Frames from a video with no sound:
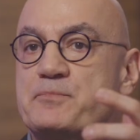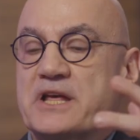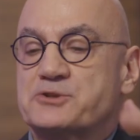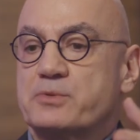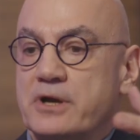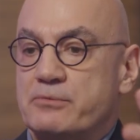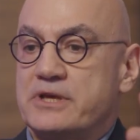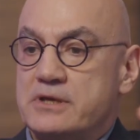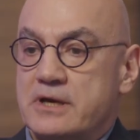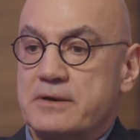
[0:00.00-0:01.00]
this
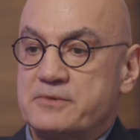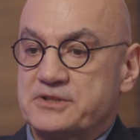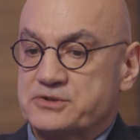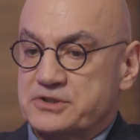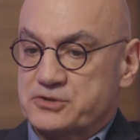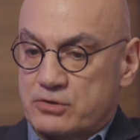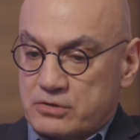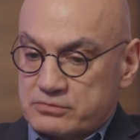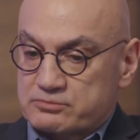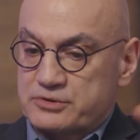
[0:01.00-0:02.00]

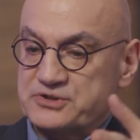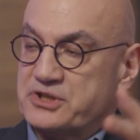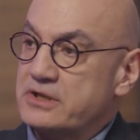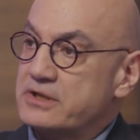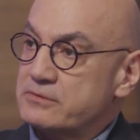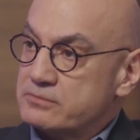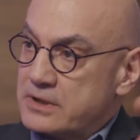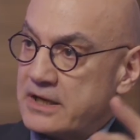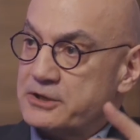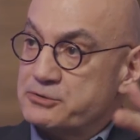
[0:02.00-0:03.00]
whole reskilling,
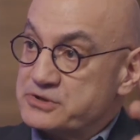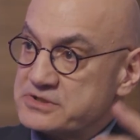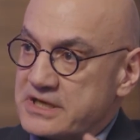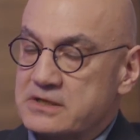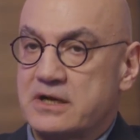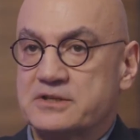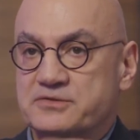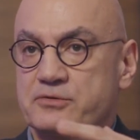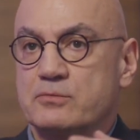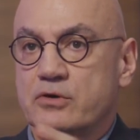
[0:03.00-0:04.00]
using technology
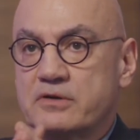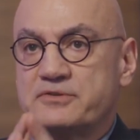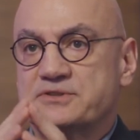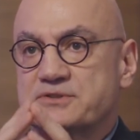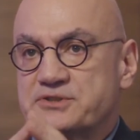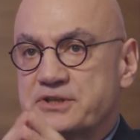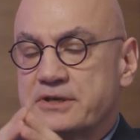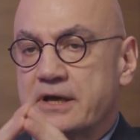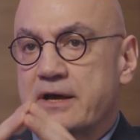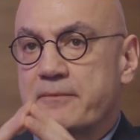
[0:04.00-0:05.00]
for more efficiency,
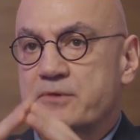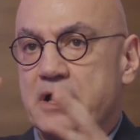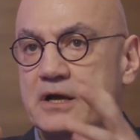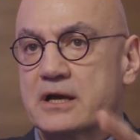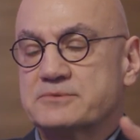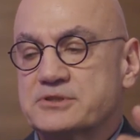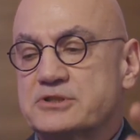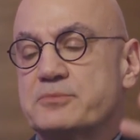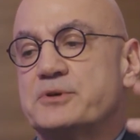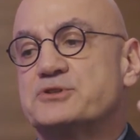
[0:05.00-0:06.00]
comes into
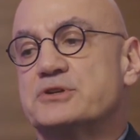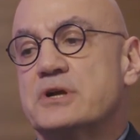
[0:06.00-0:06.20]
the picture.